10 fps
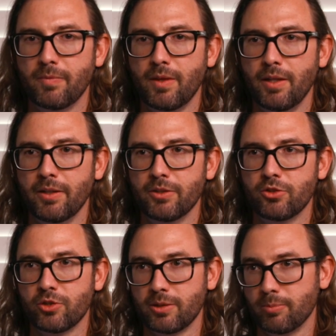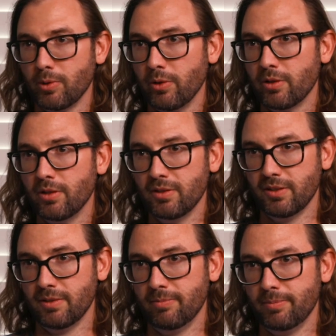There's strict
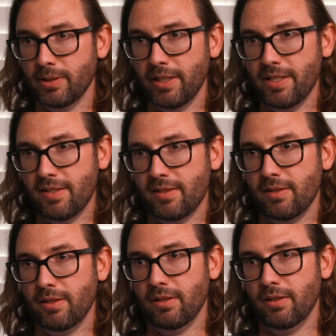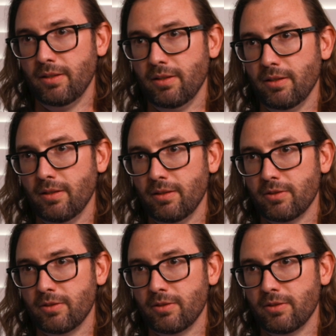protocols in place in